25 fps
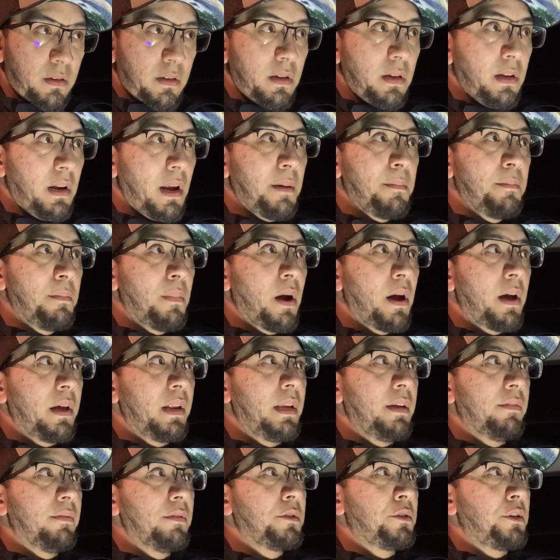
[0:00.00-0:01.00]
and I might
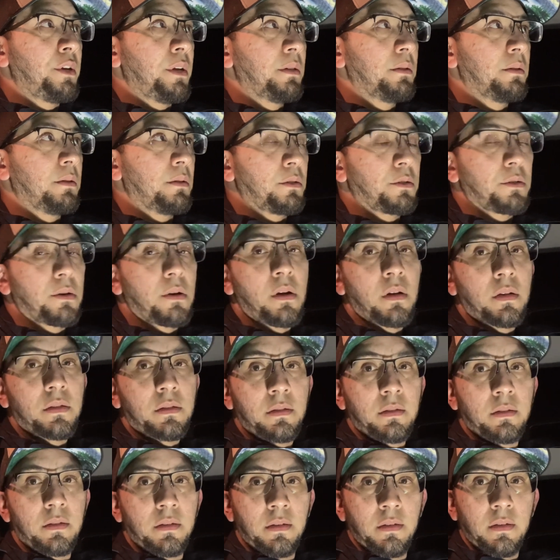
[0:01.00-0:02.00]
even change the
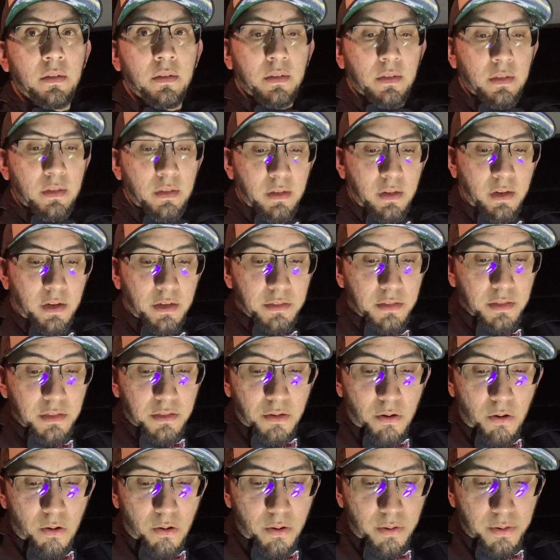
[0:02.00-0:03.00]
shocks, because this
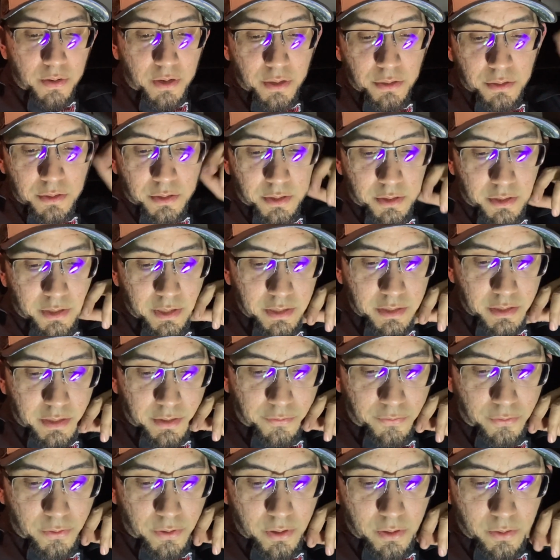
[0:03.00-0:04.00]
car used to 60
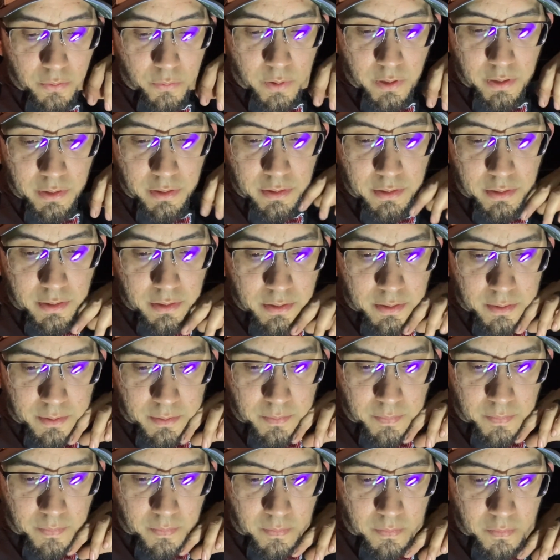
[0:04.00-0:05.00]
foot with
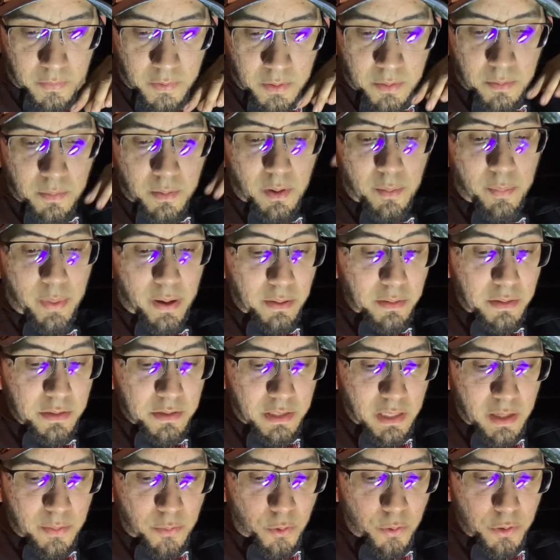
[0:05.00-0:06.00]
about the
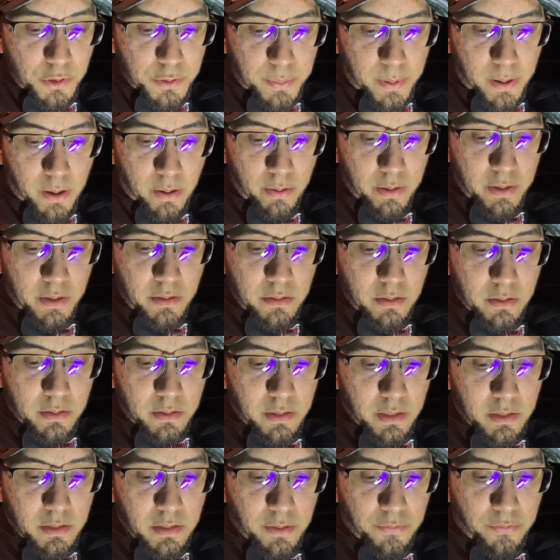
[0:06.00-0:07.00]
same horsepower. It used to
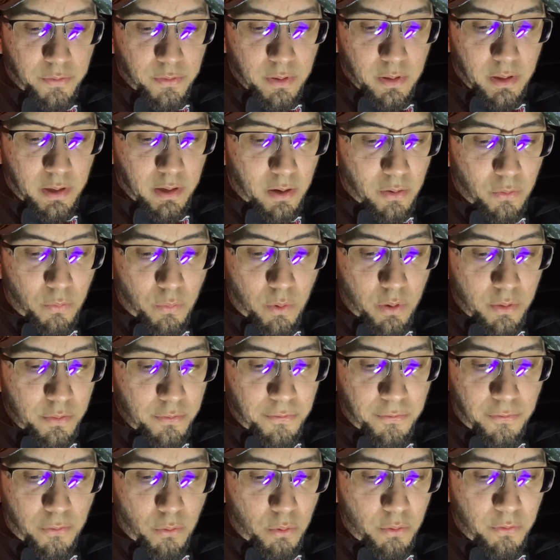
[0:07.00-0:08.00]
60 foot like a
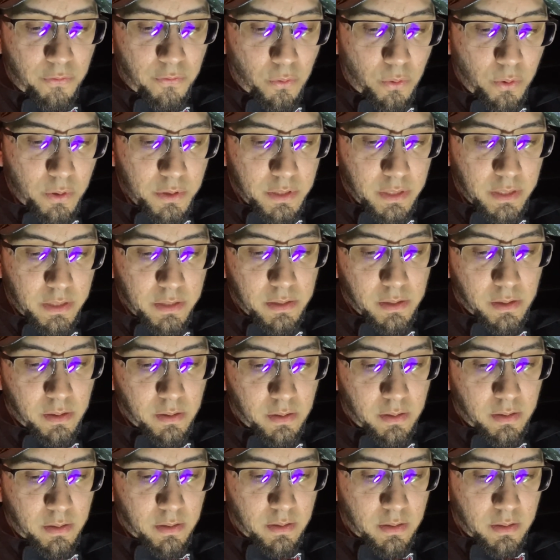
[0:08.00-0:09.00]
14460.
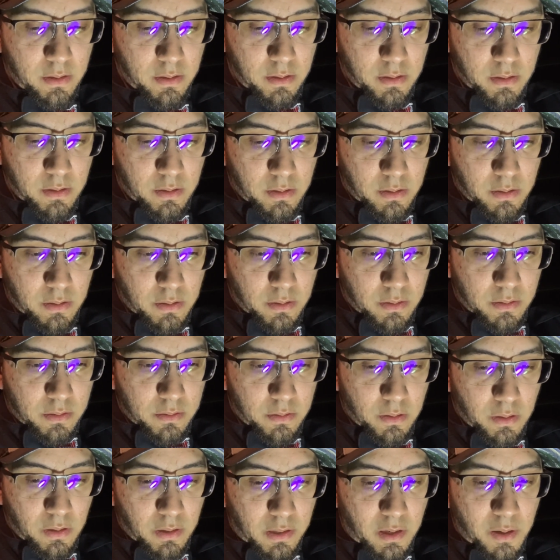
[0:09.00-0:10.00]

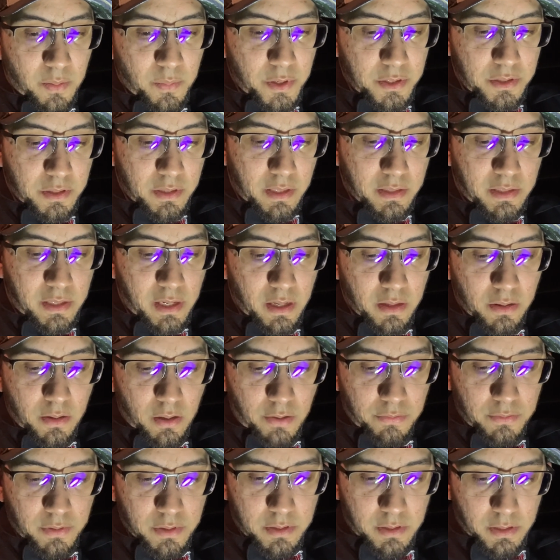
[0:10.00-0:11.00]
So like I'm missing a 10th
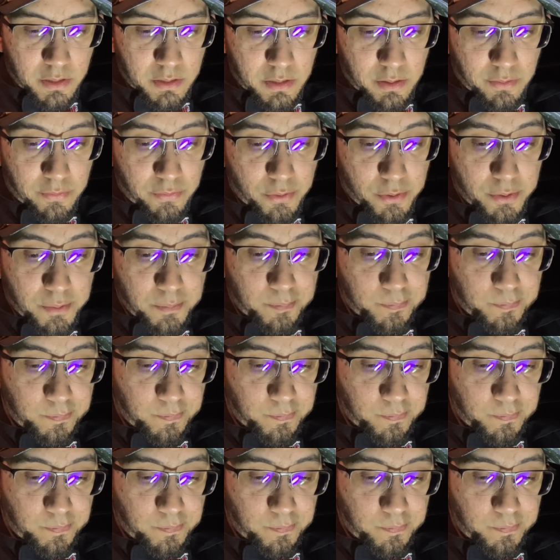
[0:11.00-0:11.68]
off the 60 foot.